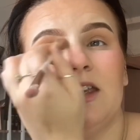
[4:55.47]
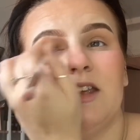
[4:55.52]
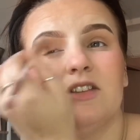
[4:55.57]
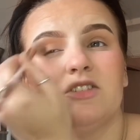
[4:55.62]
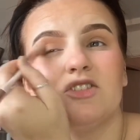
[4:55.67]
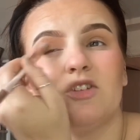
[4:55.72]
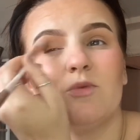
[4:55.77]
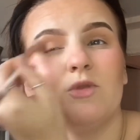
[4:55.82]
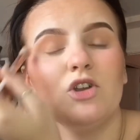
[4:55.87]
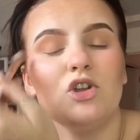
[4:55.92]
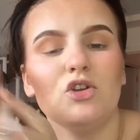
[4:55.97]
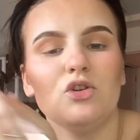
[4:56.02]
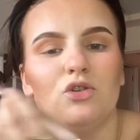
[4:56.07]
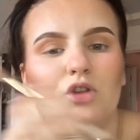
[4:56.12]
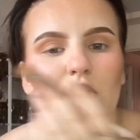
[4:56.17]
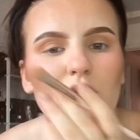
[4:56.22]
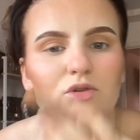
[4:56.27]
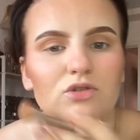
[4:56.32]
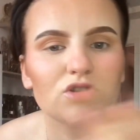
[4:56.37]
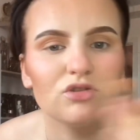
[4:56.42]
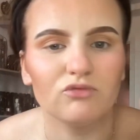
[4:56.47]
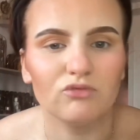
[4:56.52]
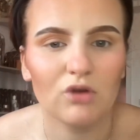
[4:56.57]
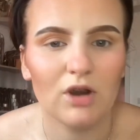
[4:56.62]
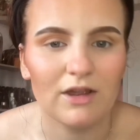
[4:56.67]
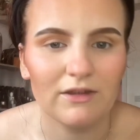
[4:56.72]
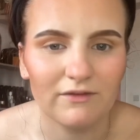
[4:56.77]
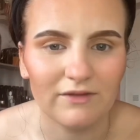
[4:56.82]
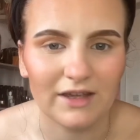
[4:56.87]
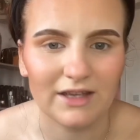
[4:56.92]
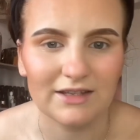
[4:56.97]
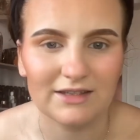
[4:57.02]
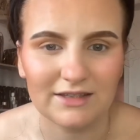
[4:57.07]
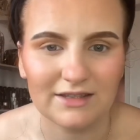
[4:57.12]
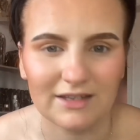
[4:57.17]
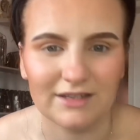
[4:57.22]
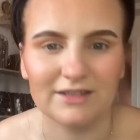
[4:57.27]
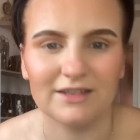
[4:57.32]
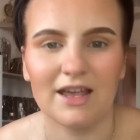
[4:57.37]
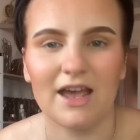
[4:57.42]
Someone who knows the right things
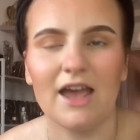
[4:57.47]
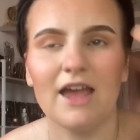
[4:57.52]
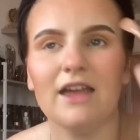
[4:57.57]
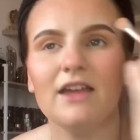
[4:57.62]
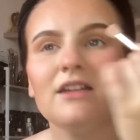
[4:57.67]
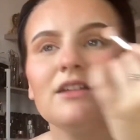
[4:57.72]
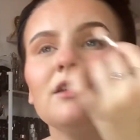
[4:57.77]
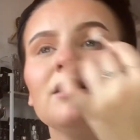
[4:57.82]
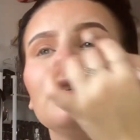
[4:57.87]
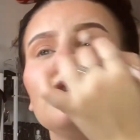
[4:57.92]
to say.